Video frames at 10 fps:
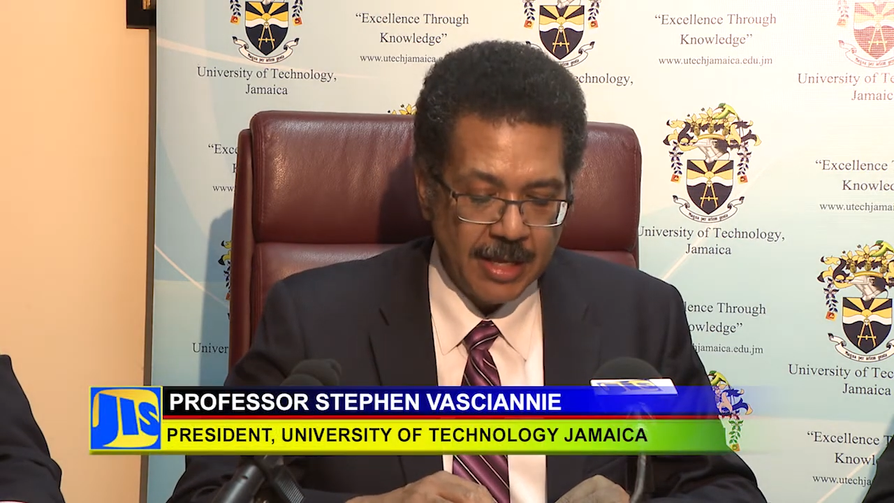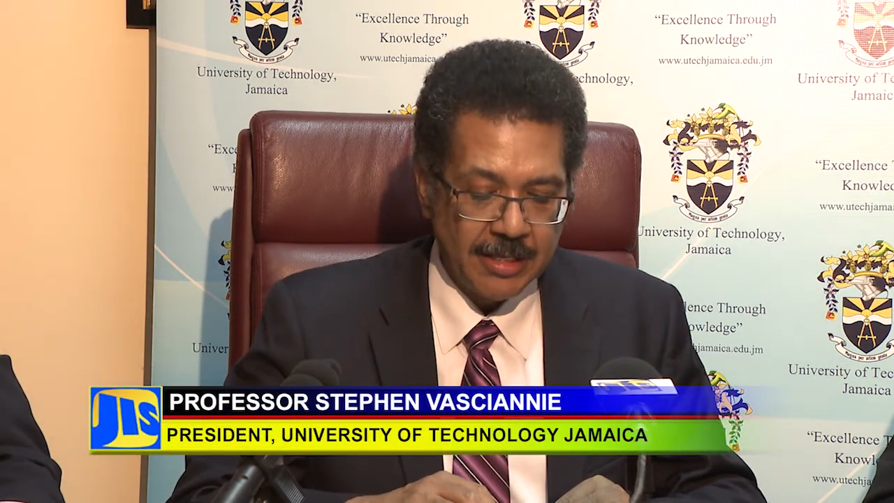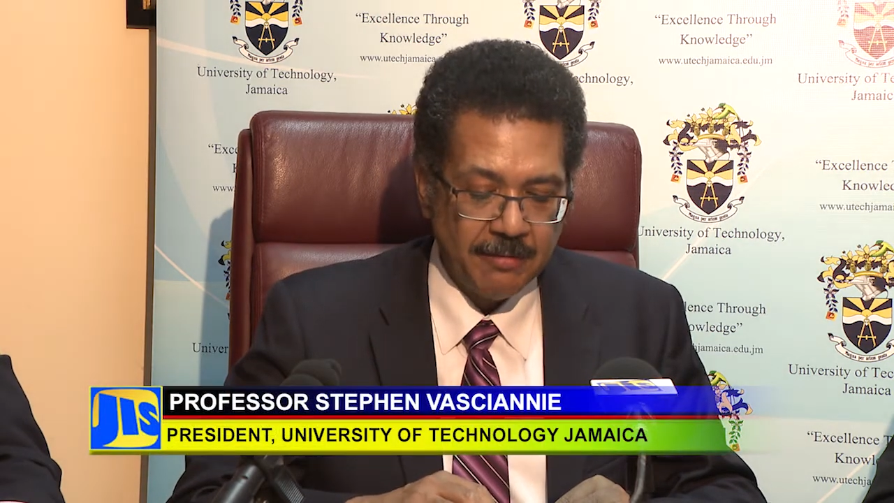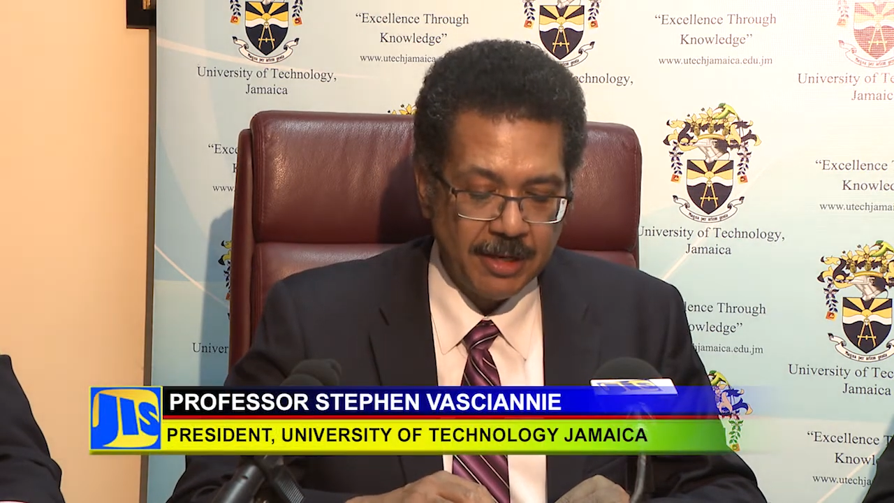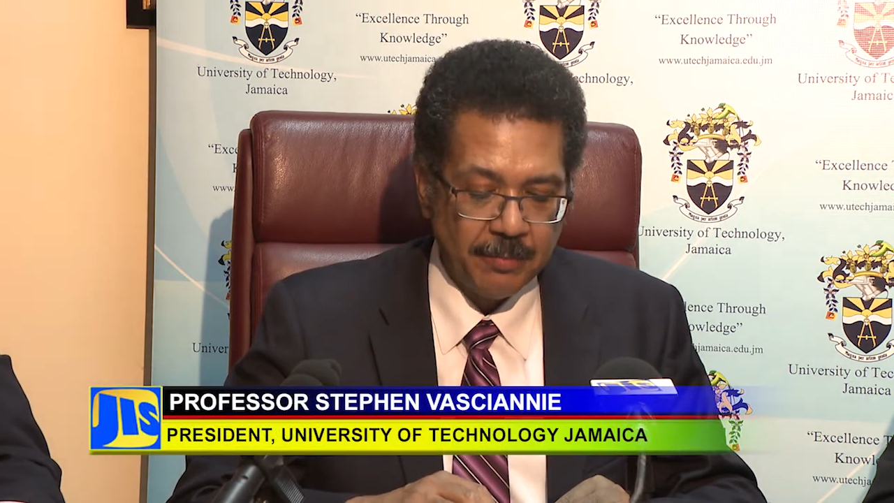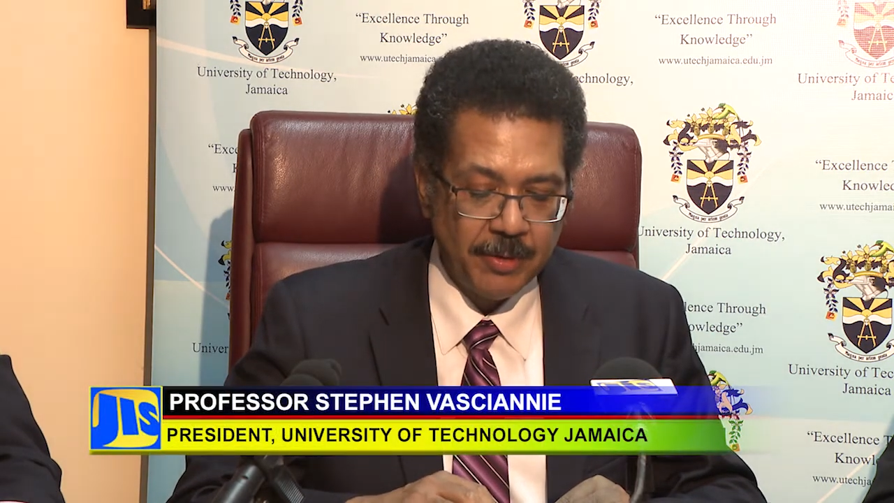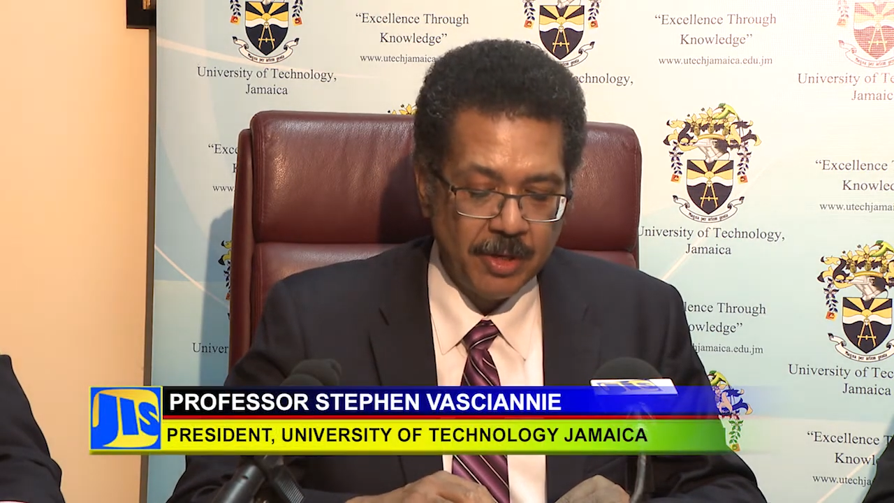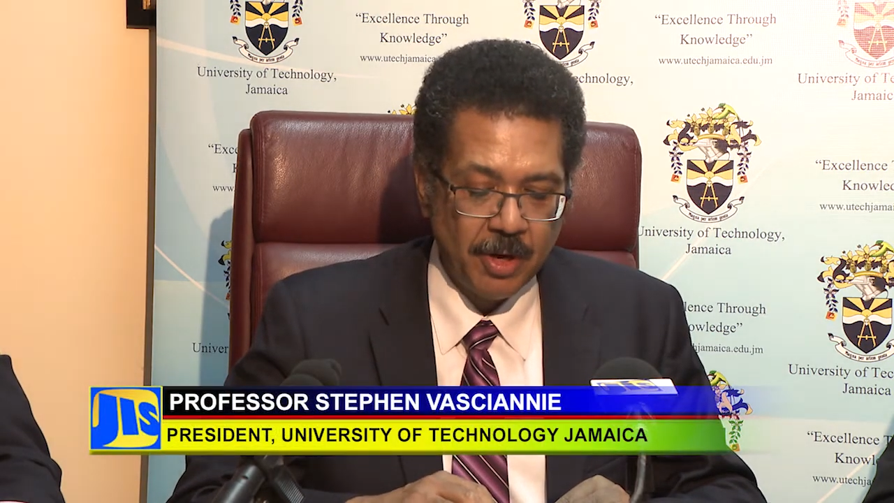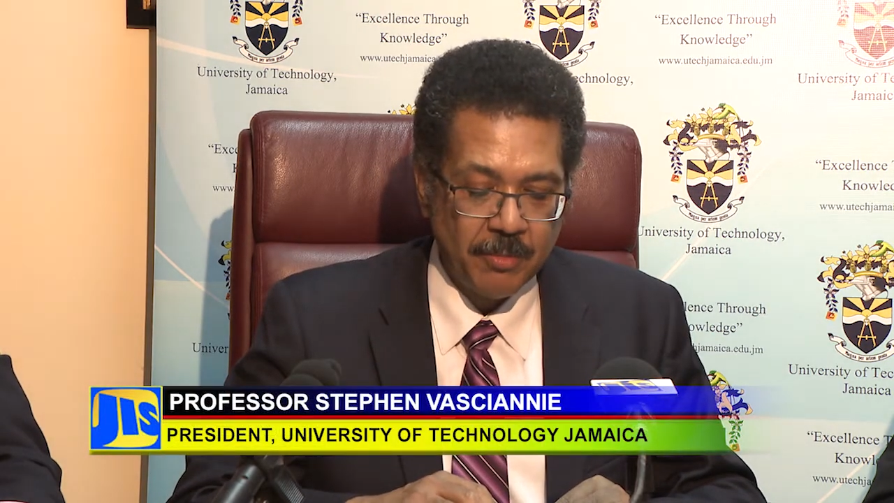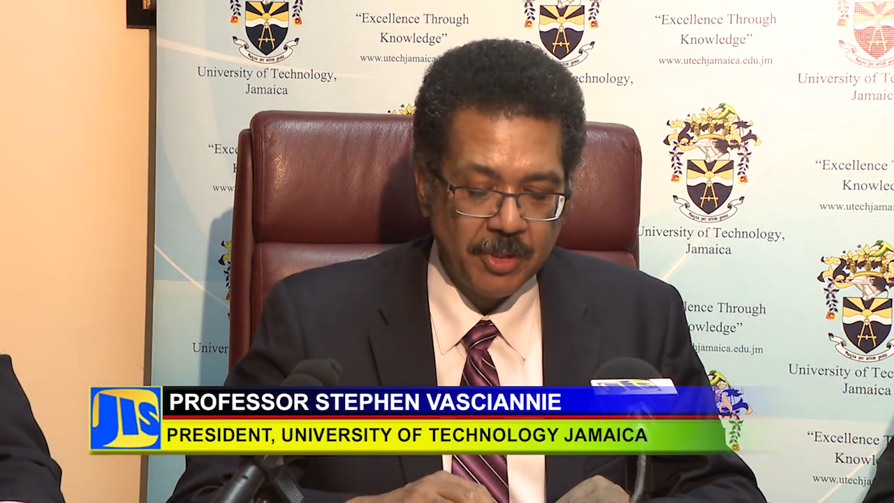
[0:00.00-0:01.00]
developing
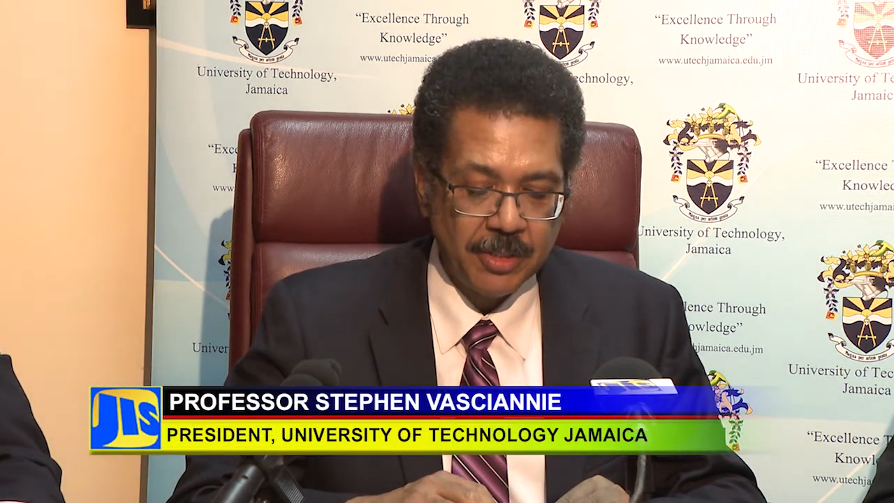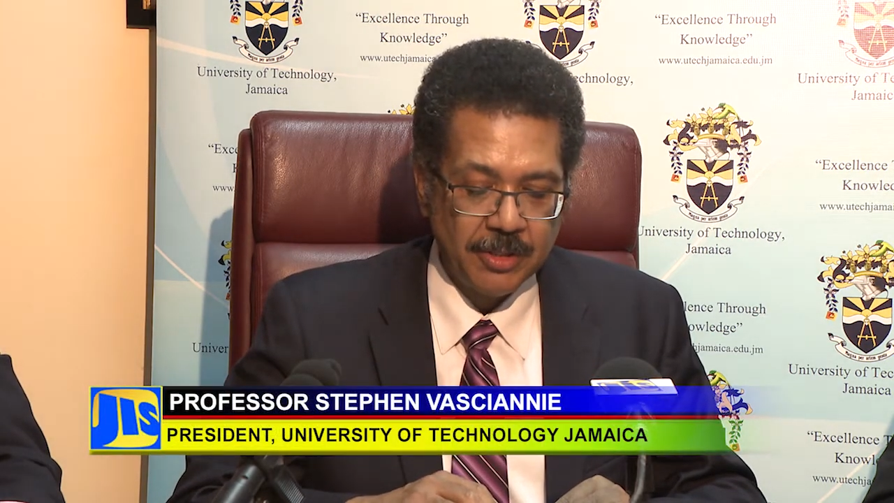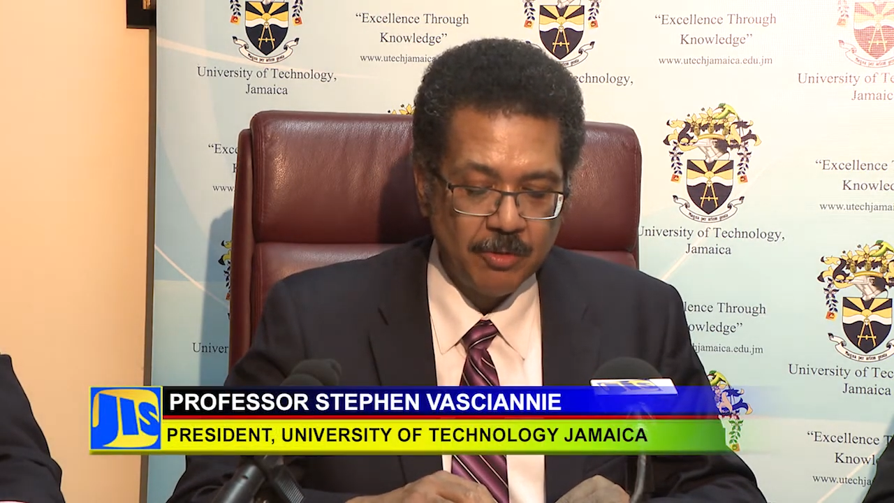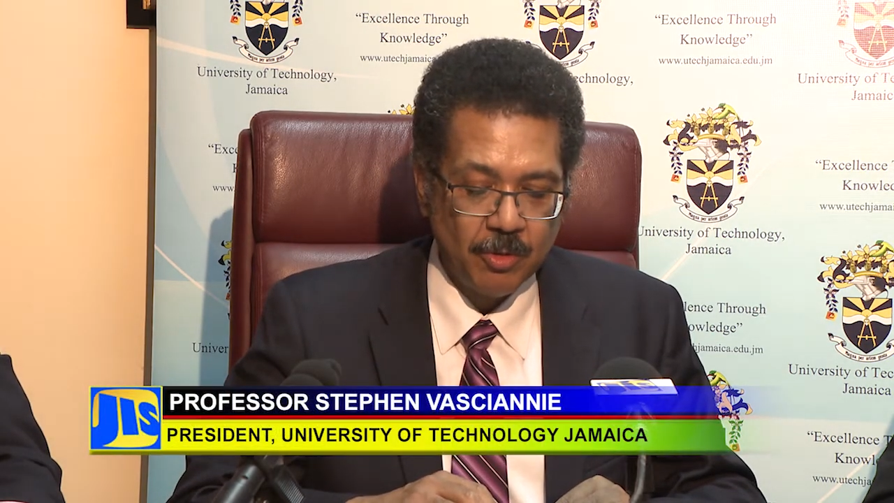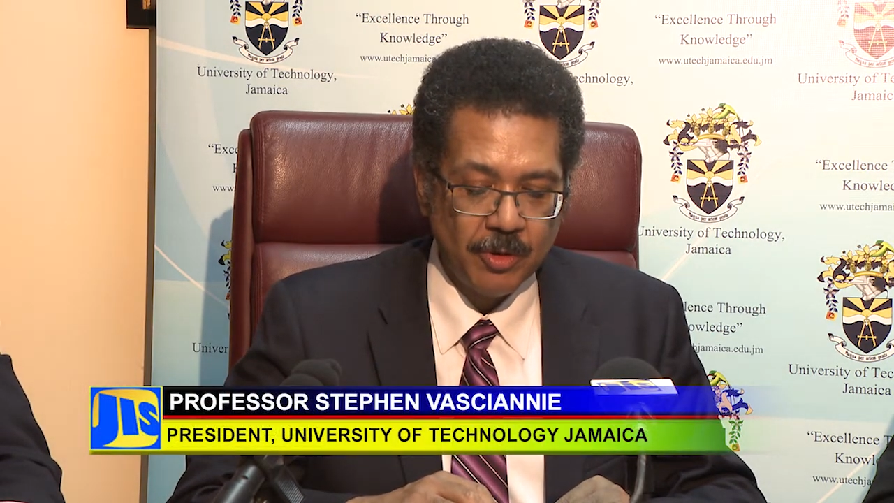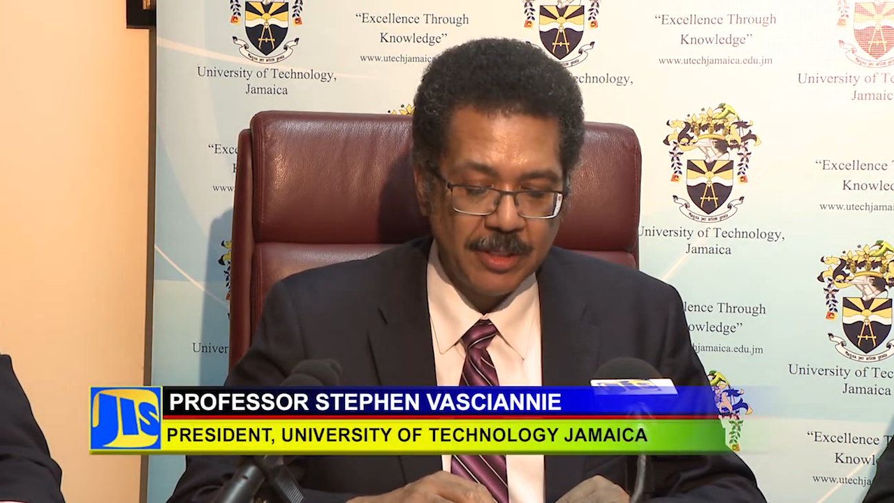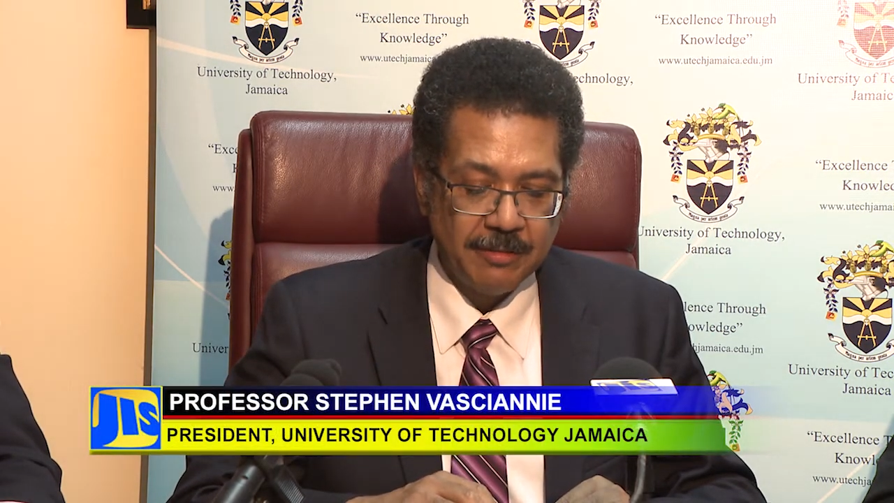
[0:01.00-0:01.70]
community rural